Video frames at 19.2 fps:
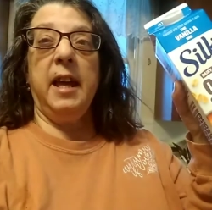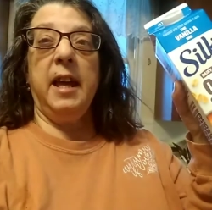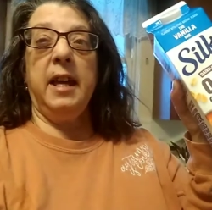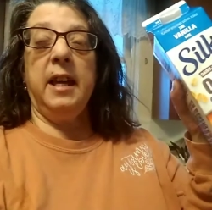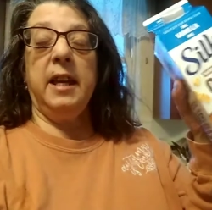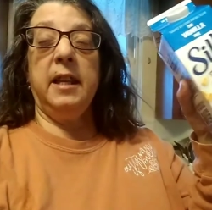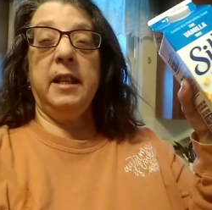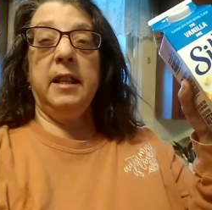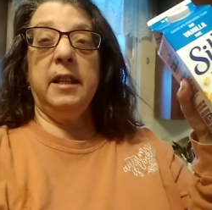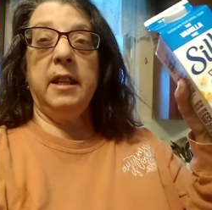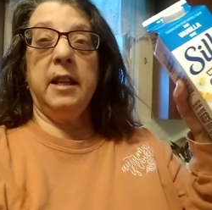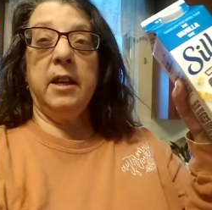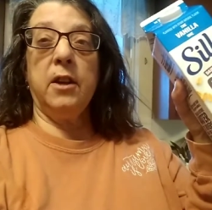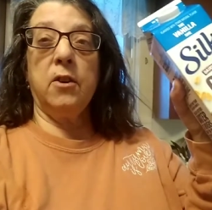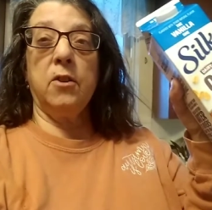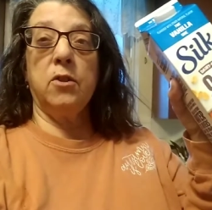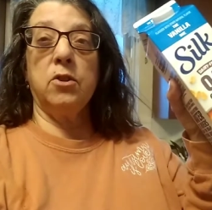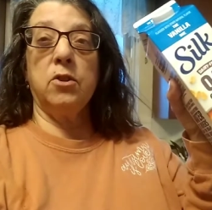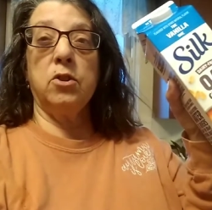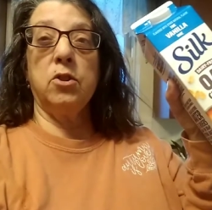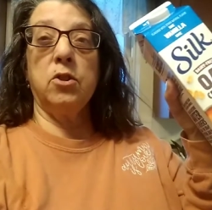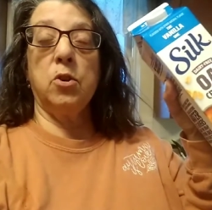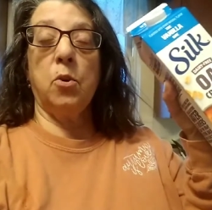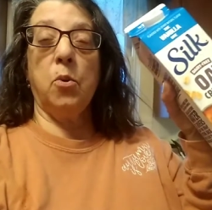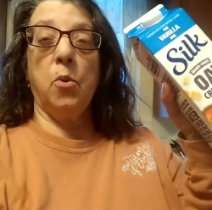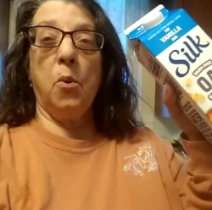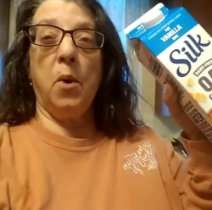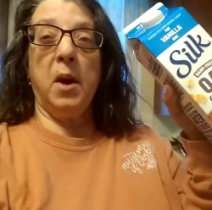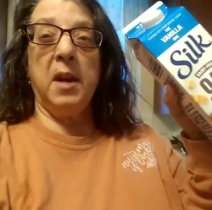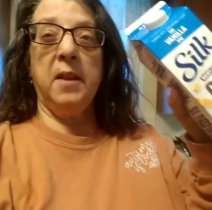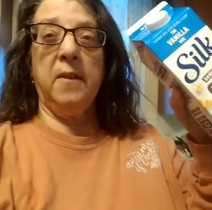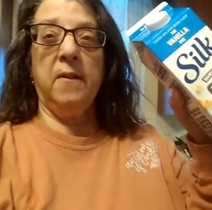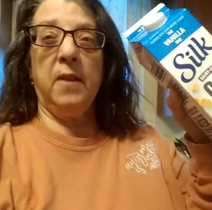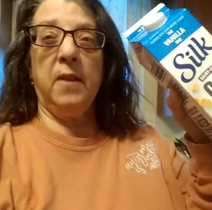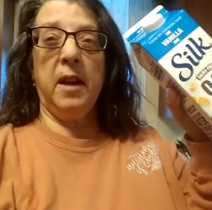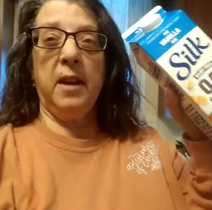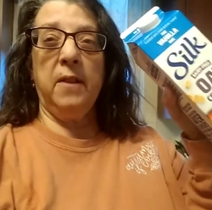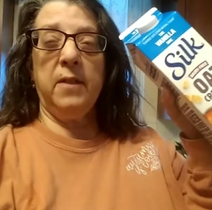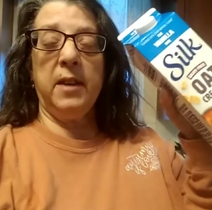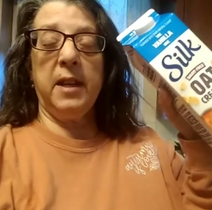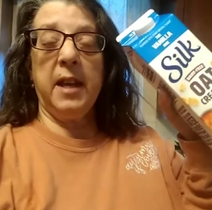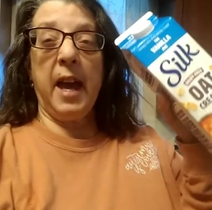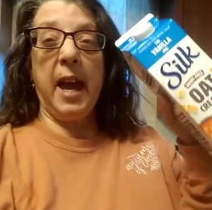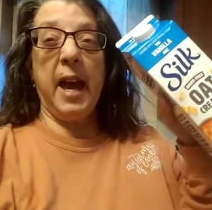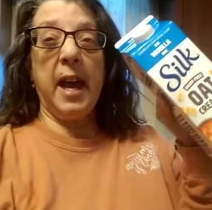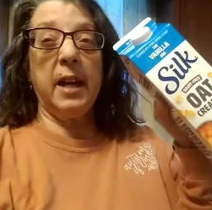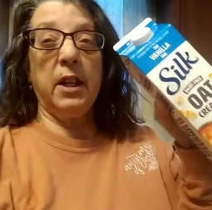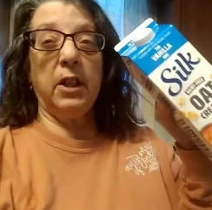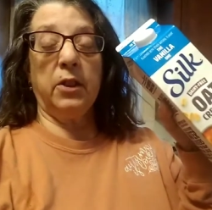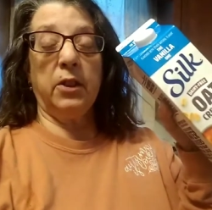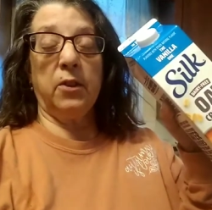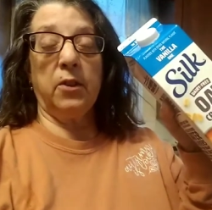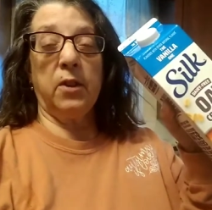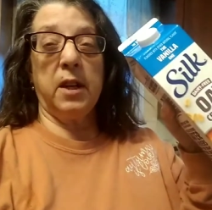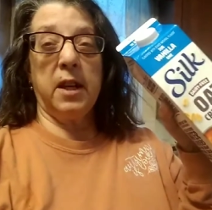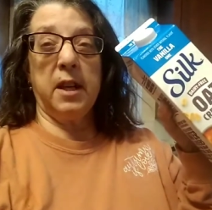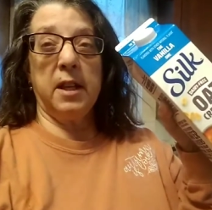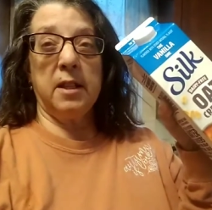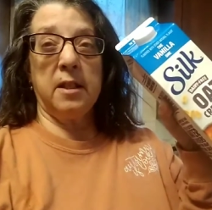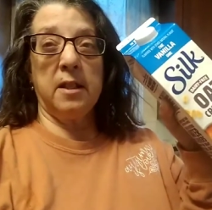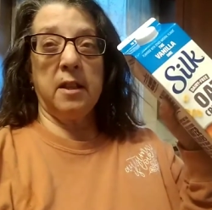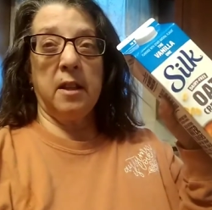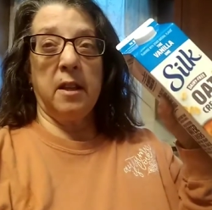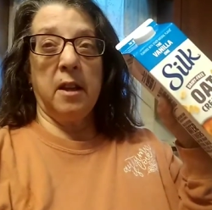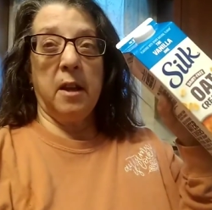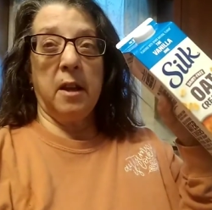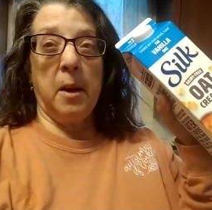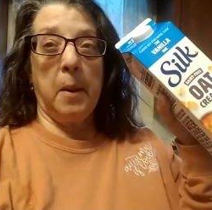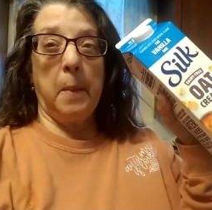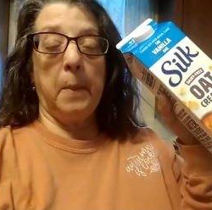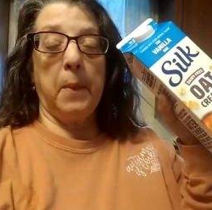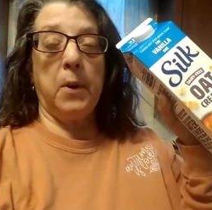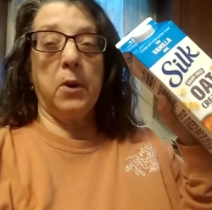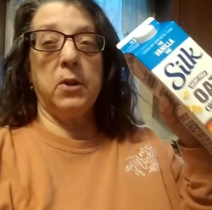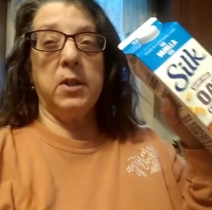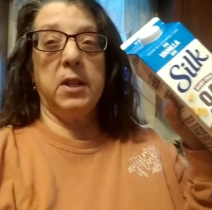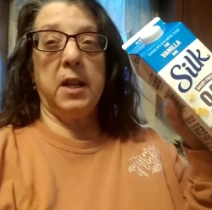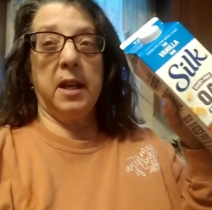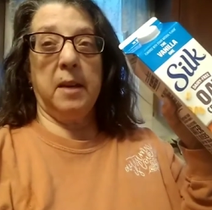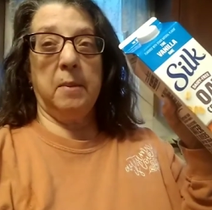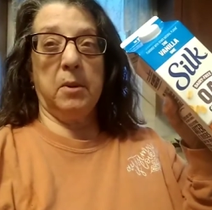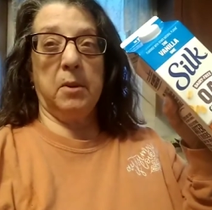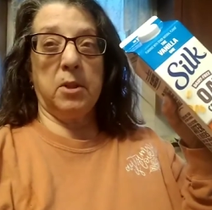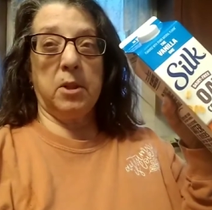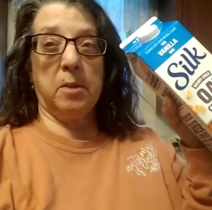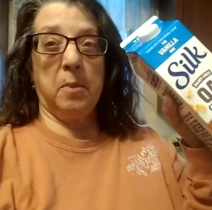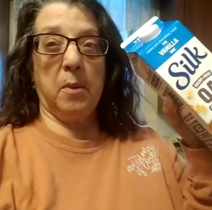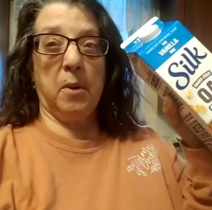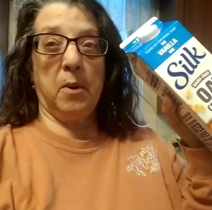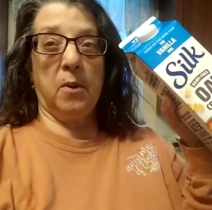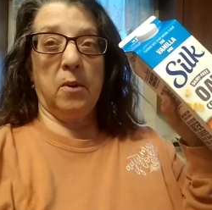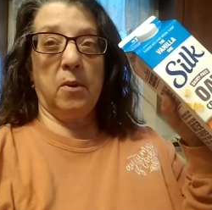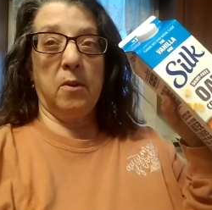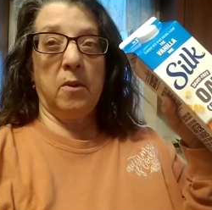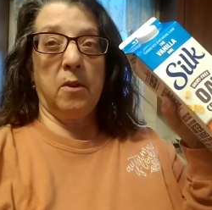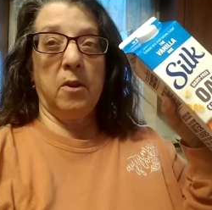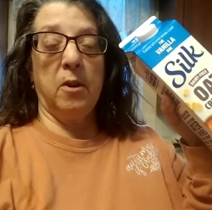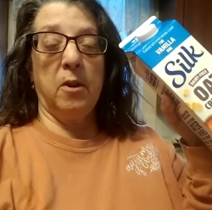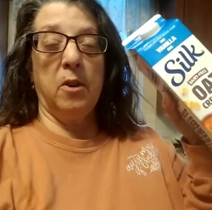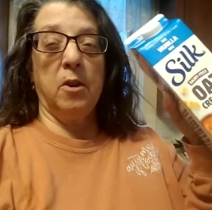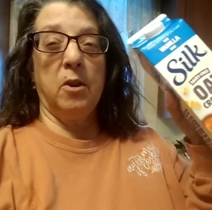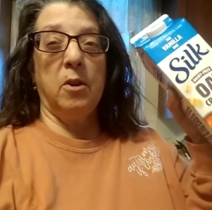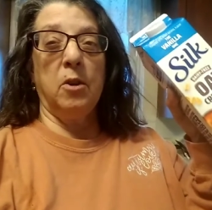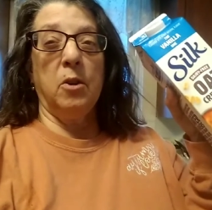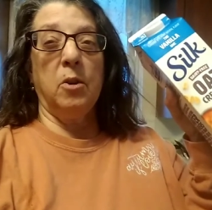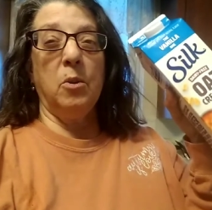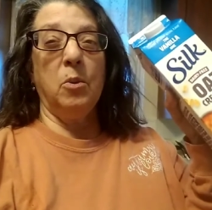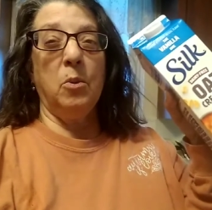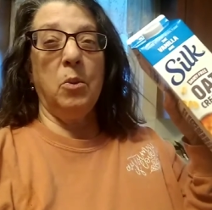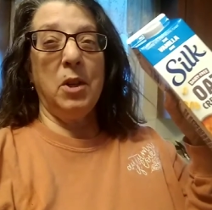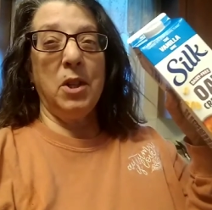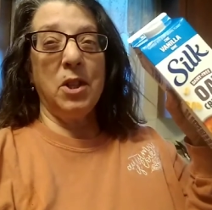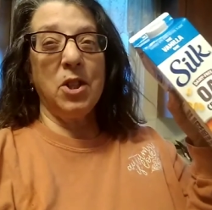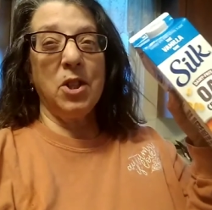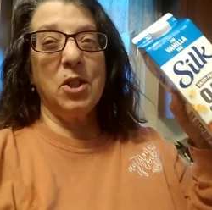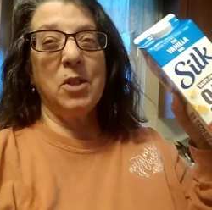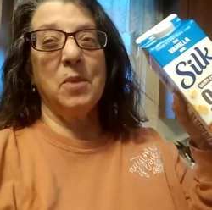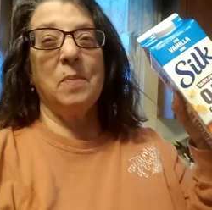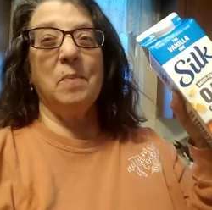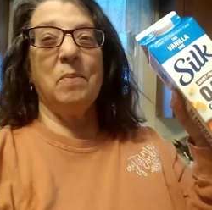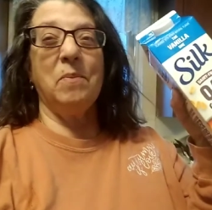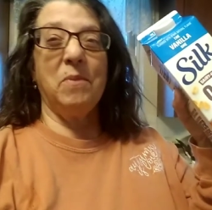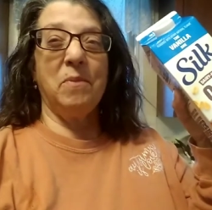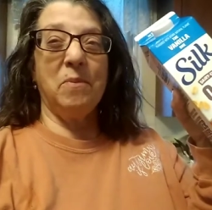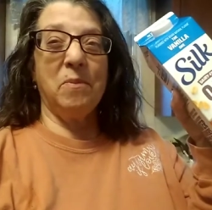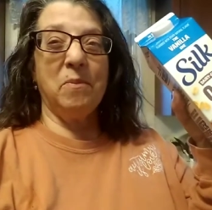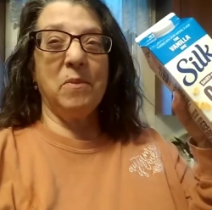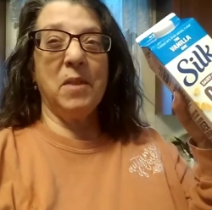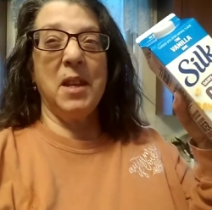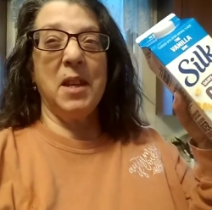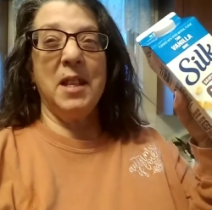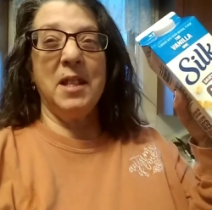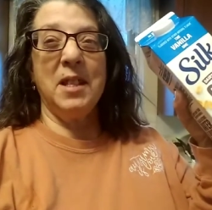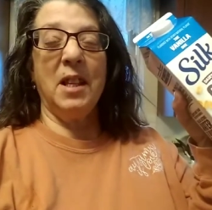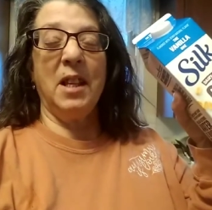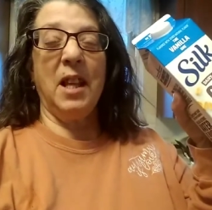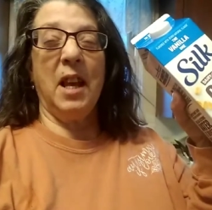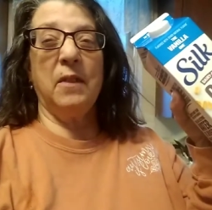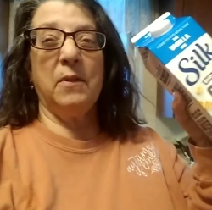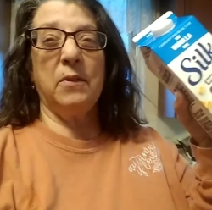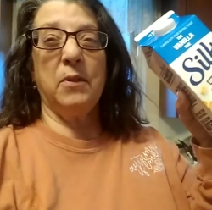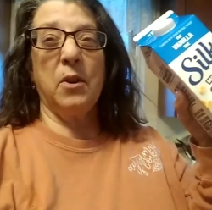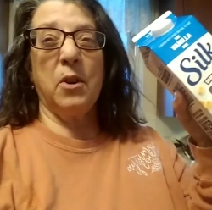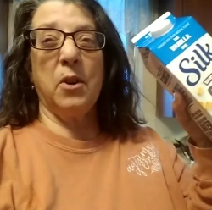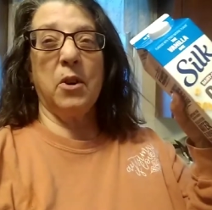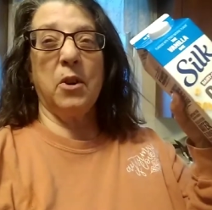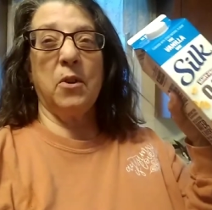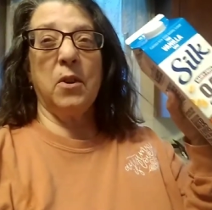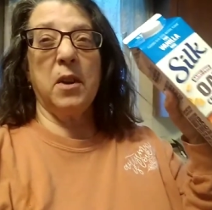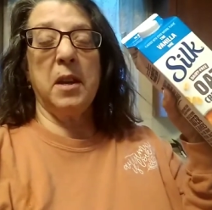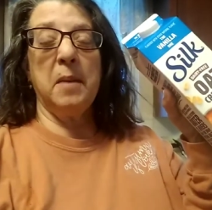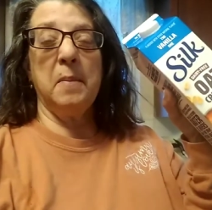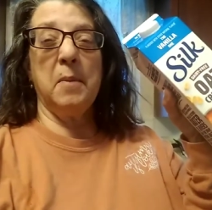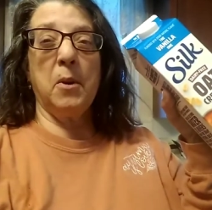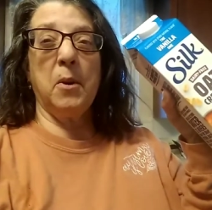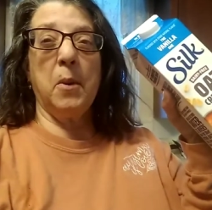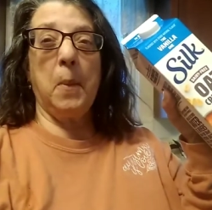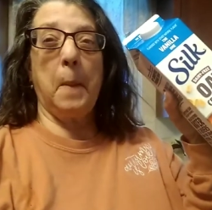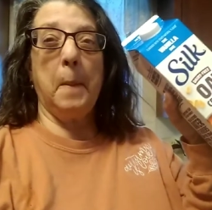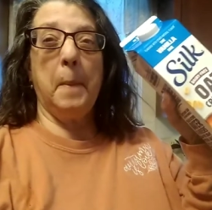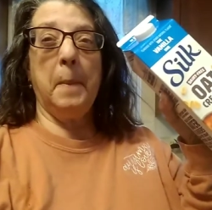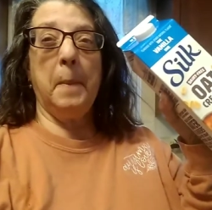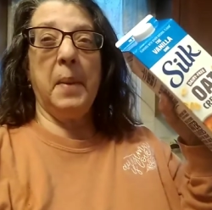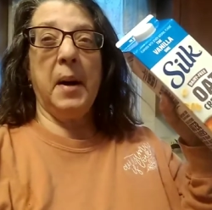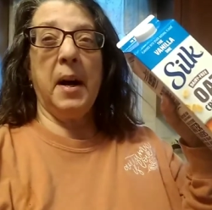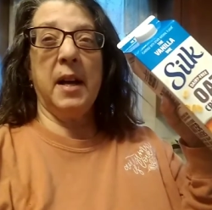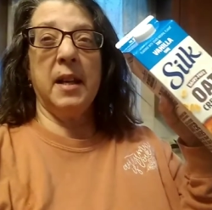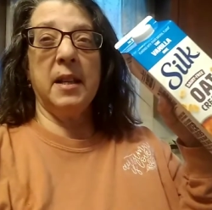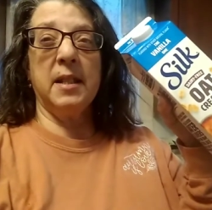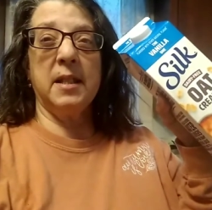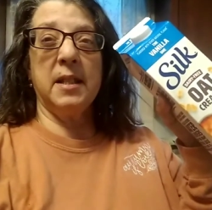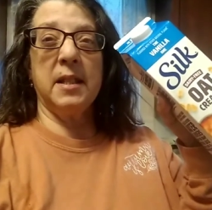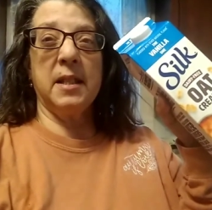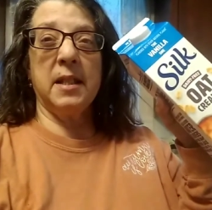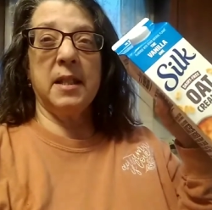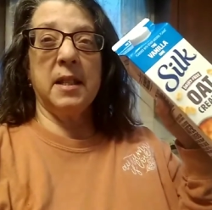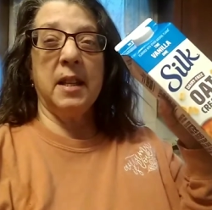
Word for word: and there's twenty-five calories per tablespoon, which is a lot for a creamer, but